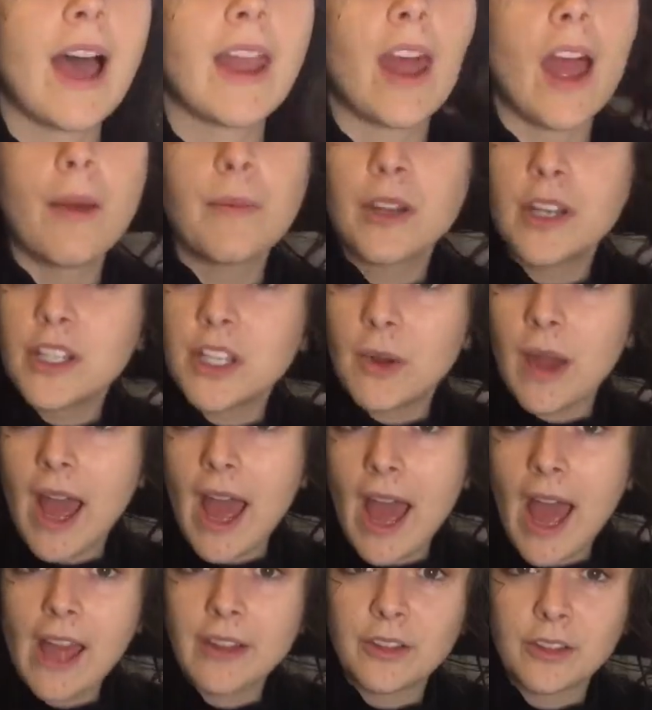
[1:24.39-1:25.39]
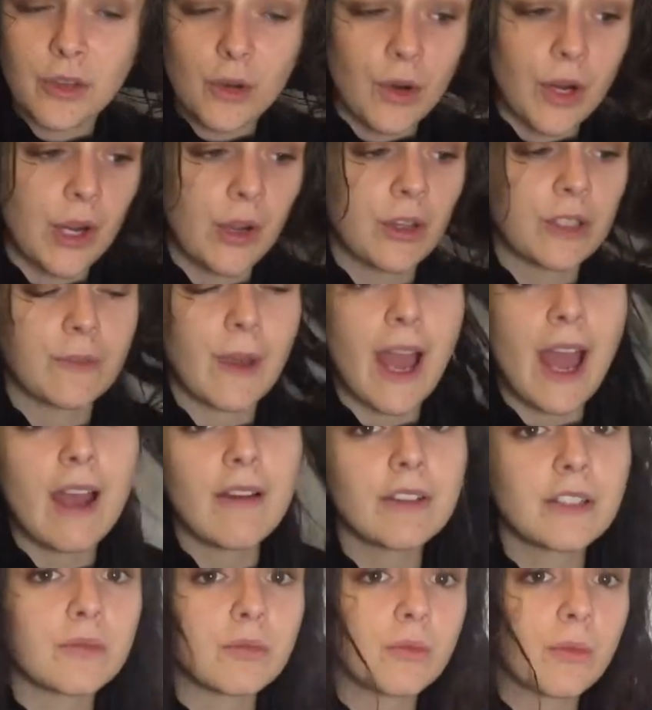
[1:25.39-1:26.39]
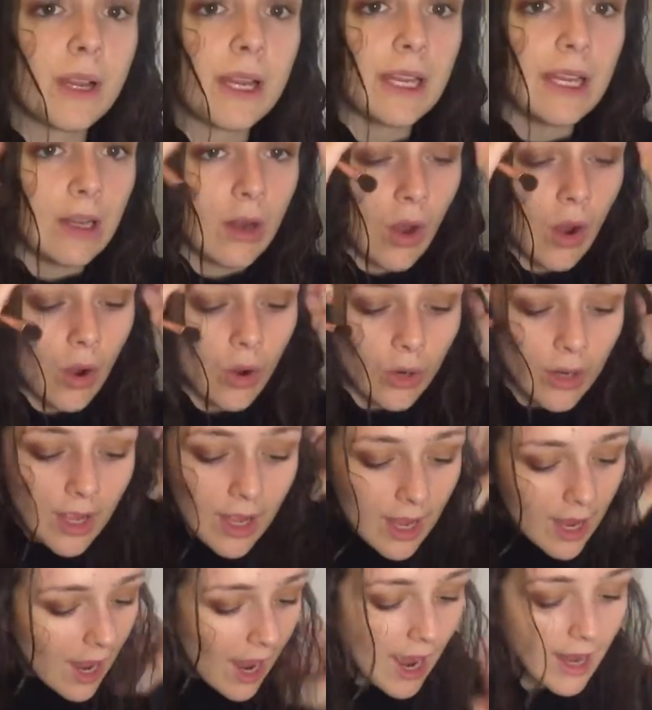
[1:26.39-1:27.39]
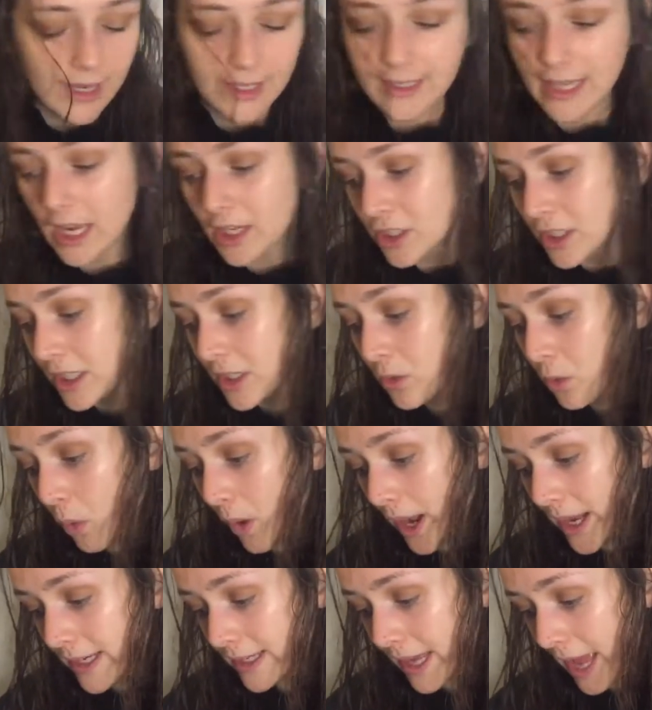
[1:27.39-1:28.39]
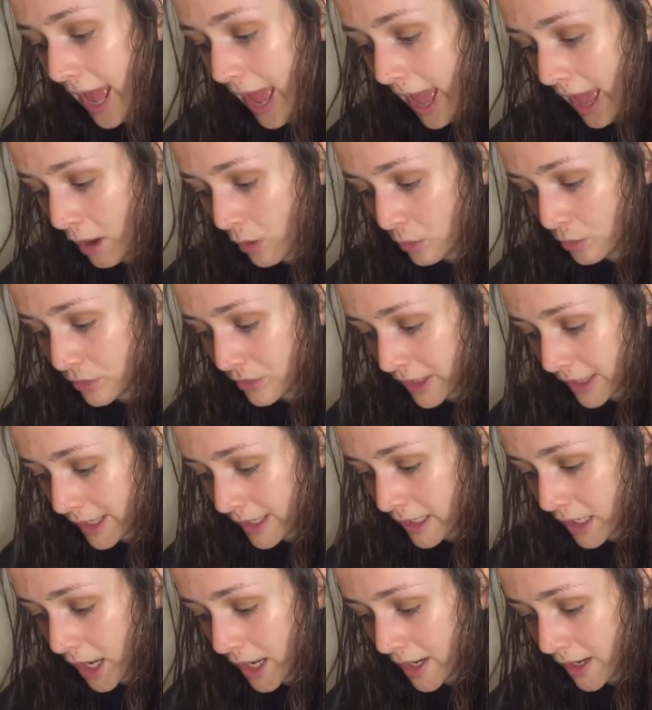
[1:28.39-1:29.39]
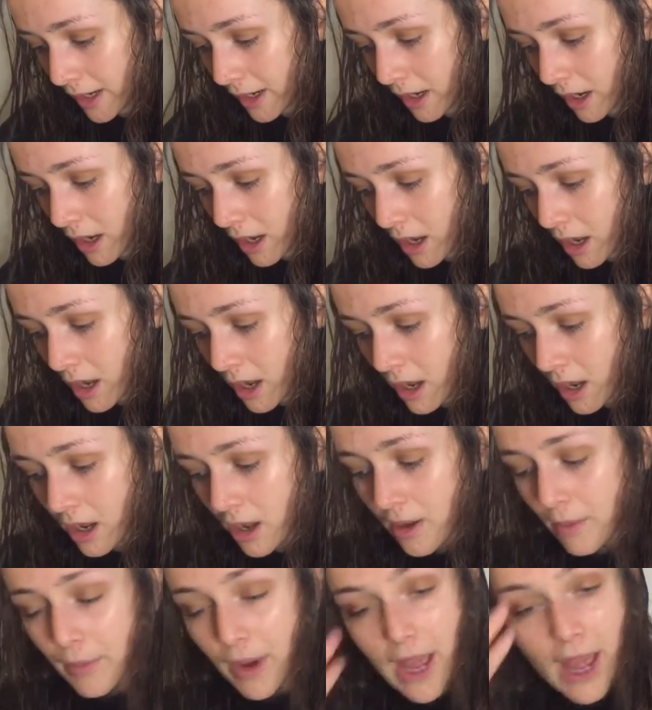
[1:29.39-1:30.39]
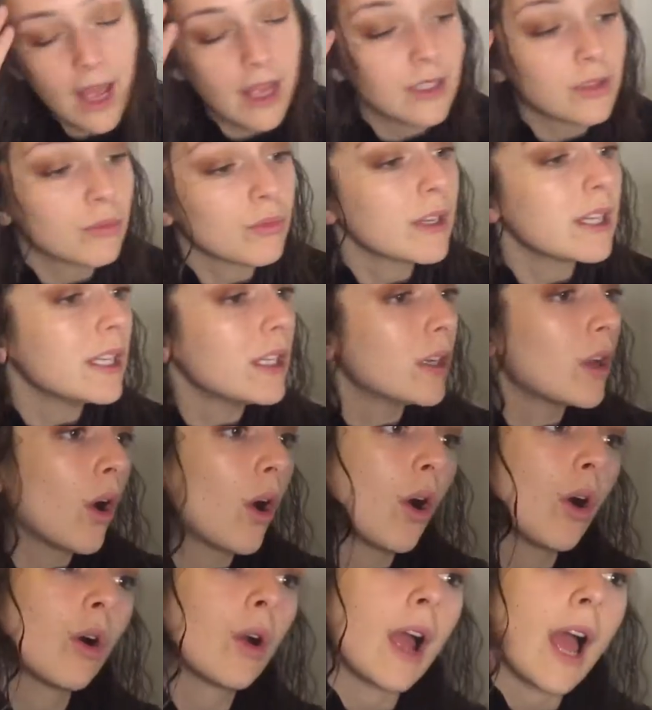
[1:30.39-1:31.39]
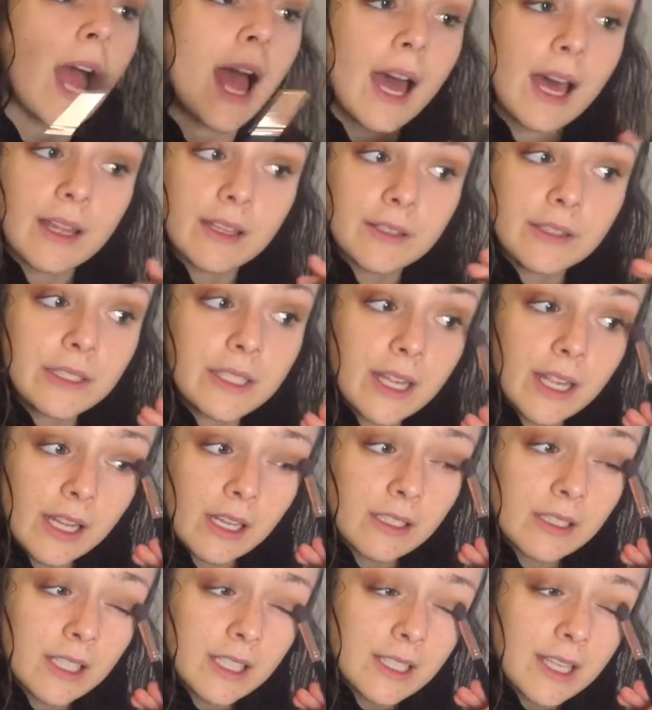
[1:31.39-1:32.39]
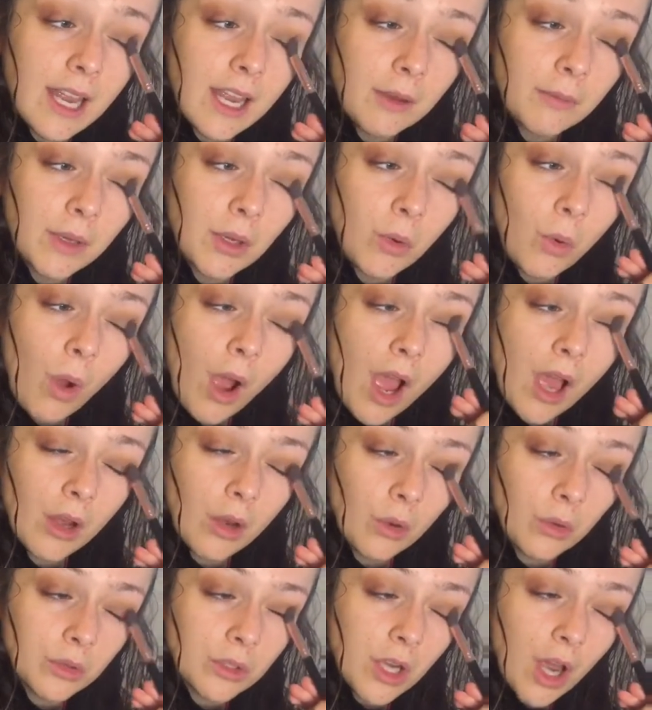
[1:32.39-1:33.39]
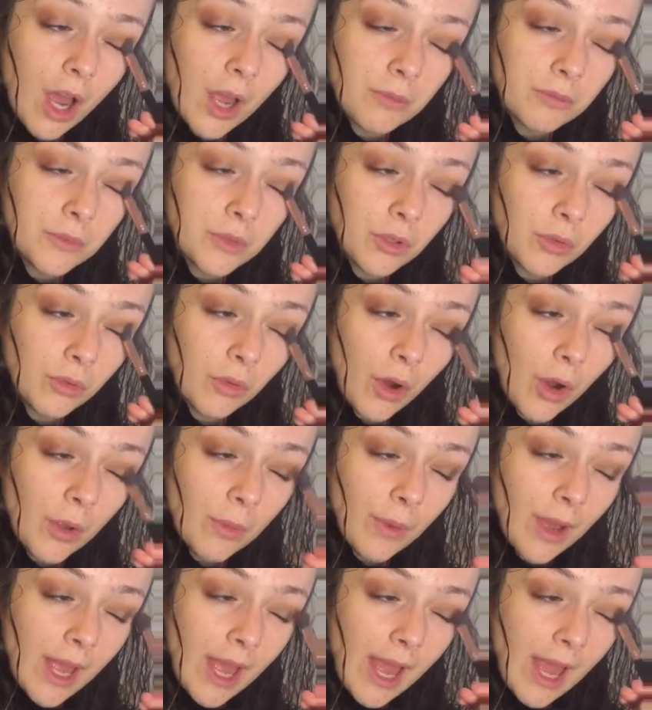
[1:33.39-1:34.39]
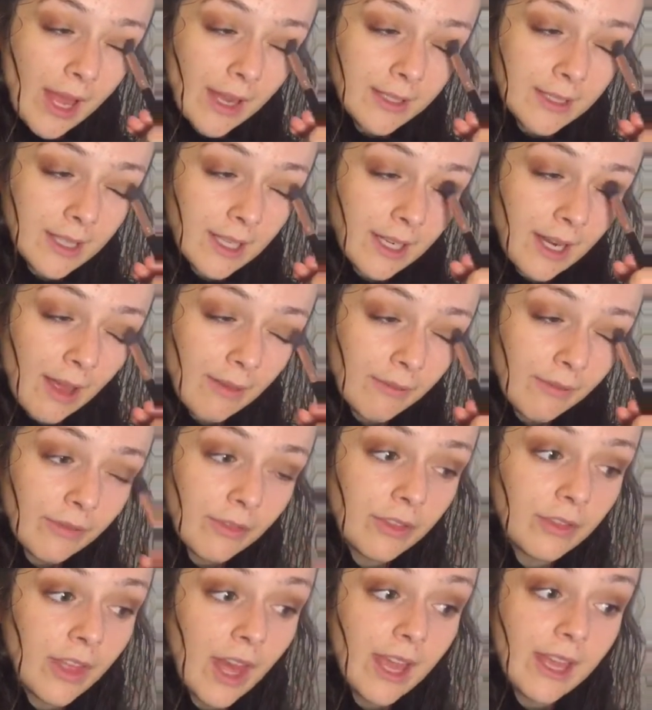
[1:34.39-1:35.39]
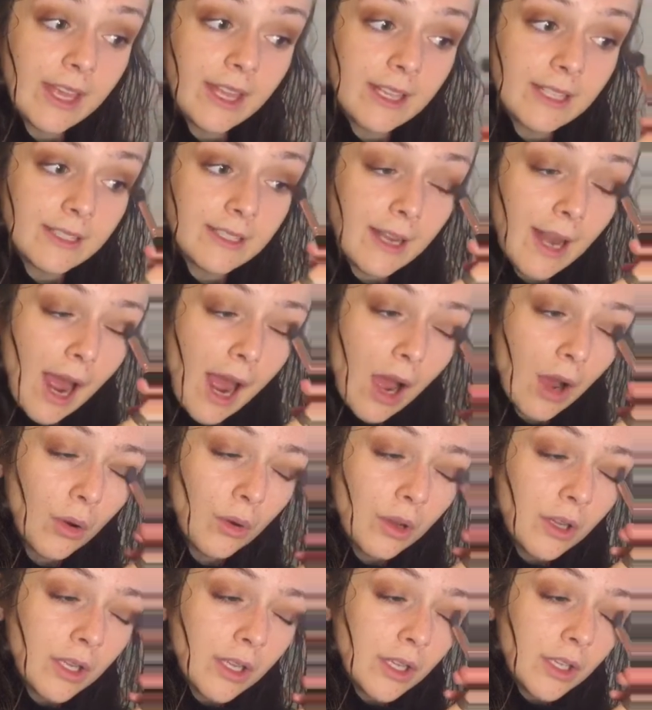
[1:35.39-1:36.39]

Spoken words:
And I'm going to do a hair tutorial because my hair is really long and it's actually quite healthy. Like, my hair is really long and it did take me quite a long time to grow my hair to the length that it is now.